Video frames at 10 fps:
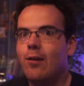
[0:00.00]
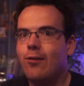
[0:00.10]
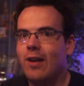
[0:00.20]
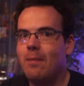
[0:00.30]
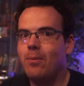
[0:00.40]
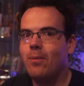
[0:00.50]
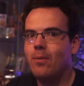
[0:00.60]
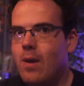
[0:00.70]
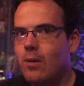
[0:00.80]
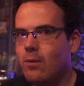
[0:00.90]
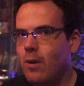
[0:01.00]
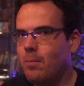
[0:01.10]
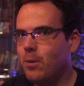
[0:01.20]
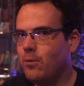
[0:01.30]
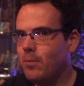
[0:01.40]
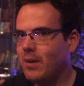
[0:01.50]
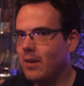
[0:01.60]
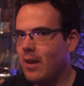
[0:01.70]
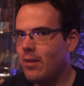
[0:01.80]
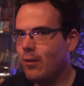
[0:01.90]
asleep. We got the rug pulled from
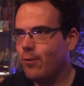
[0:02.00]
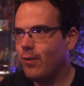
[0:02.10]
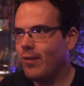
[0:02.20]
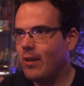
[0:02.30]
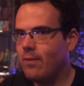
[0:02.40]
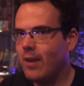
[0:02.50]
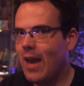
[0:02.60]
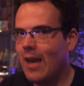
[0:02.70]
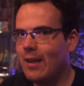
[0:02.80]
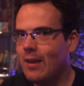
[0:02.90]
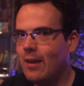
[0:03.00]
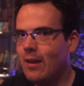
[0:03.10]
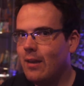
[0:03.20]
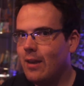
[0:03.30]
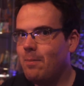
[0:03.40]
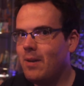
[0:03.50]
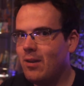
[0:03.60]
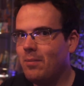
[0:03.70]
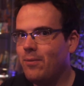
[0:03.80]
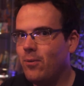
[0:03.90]
underneath us for the sake of a gag that had been
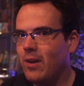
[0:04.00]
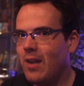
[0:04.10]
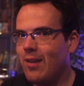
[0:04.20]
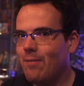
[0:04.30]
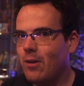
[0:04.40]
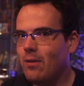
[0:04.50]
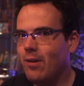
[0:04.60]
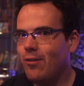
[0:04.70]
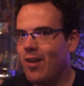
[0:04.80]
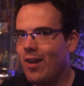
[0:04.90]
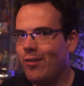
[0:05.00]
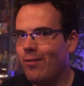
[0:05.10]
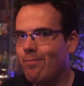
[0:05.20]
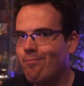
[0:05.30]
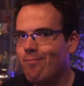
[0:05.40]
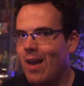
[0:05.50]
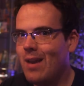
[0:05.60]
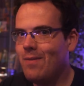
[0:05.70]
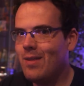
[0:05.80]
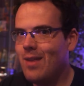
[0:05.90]
done before in the exam for Universe 6.
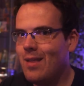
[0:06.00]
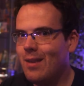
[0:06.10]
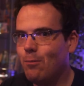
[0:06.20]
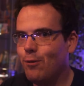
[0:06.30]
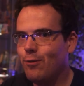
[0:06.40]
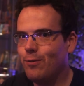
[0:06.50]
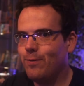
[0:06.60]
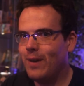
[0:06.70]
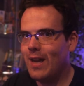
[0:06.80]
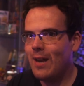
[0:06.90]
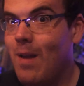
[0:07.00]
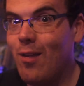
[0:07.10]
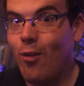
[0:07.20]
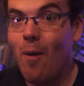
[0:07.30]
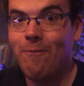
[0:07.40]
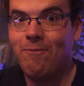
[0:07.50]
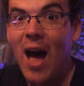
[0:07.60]
And even then, that wasn't funny. It's not